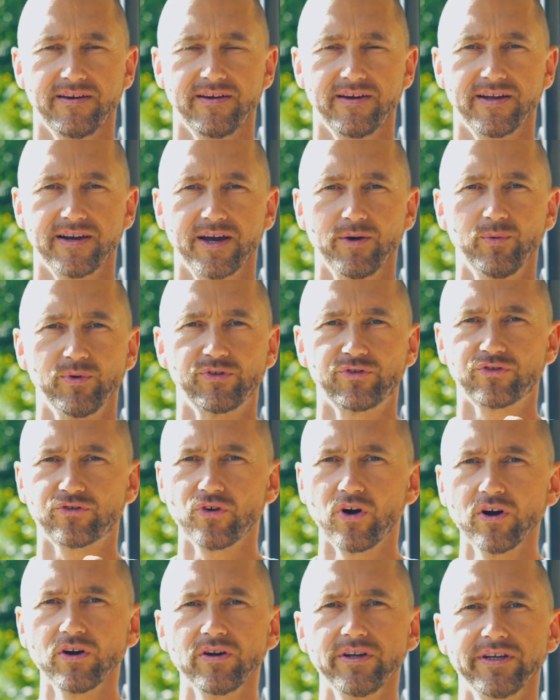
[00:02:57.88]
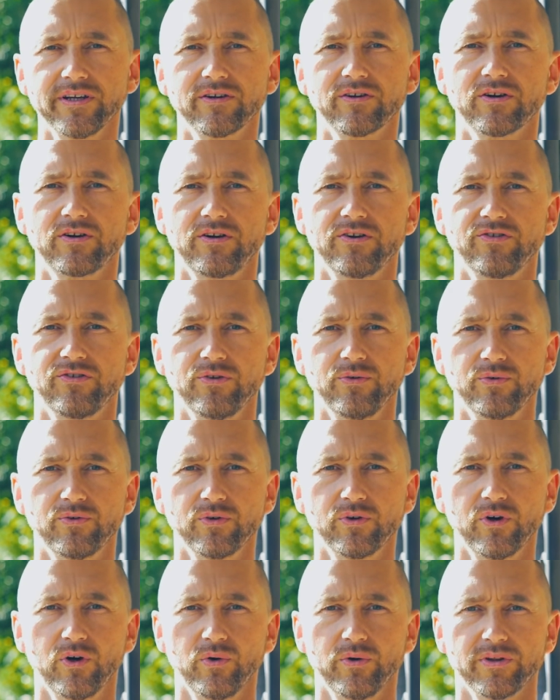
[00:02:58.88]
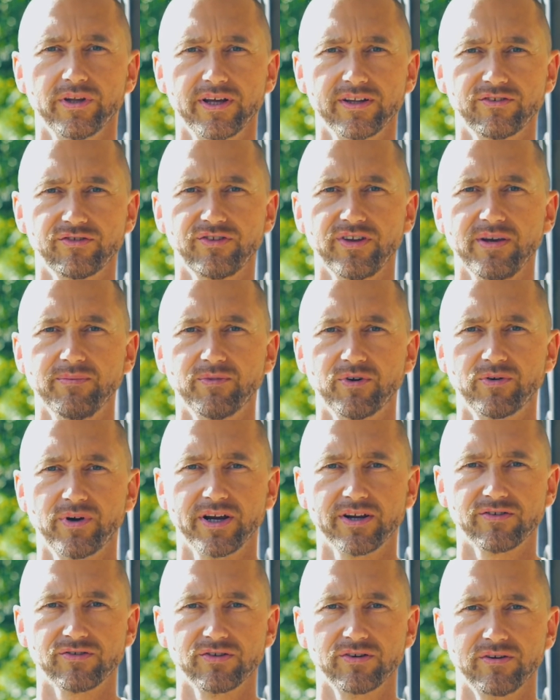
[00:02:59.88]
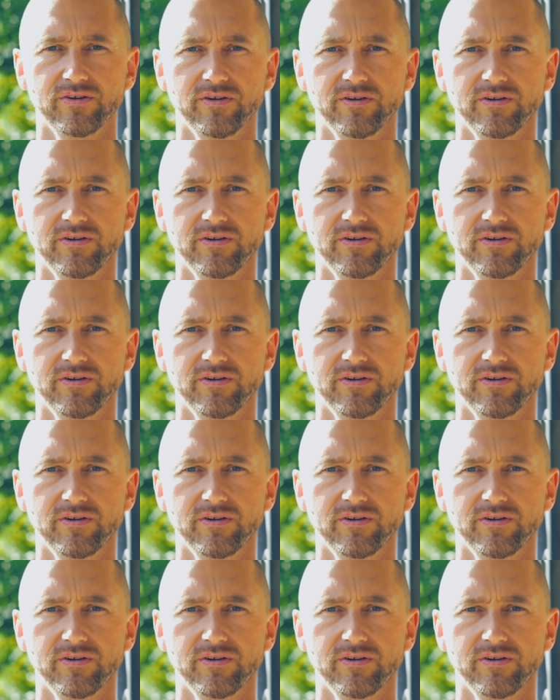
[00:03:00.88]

And I would strongly encourage you to go in that same direction,